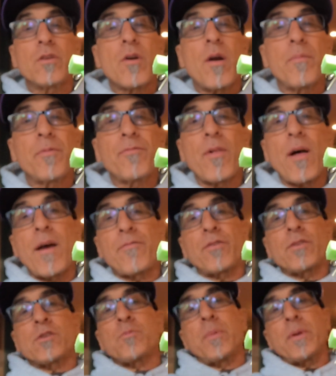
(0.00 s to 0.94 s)
the Grumpy Fly
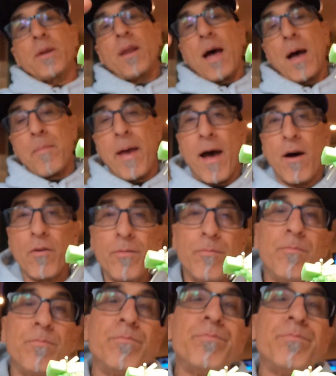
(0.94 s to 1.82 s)
Fisherman, I'm out.